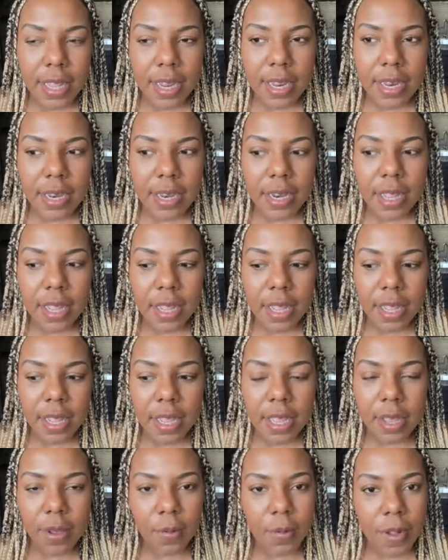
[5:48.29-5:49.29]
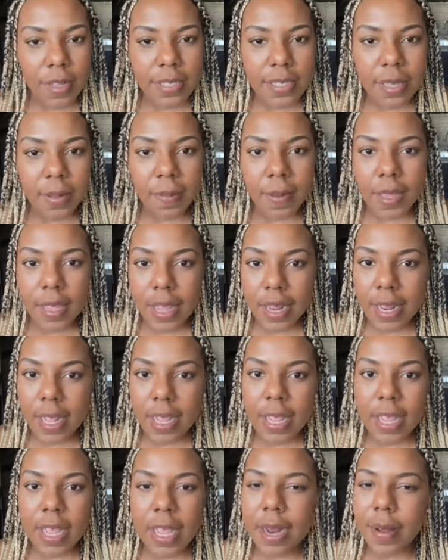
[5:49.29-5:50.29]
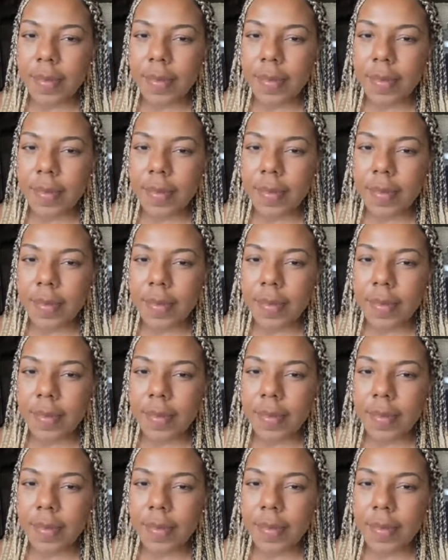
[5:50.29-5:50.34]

than it was in the beginning.